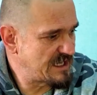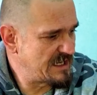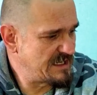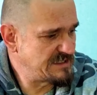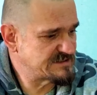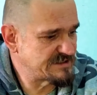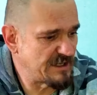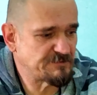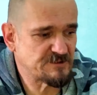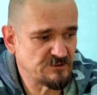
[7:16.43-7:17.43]
He's an
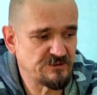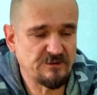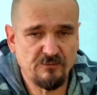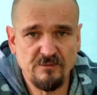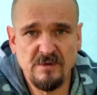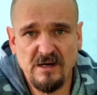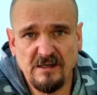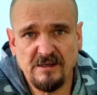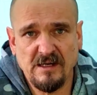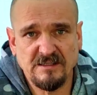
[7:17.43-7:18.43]
absolutely
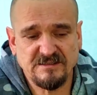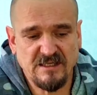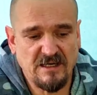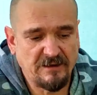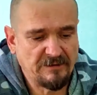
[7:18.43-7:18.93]
really nice guy.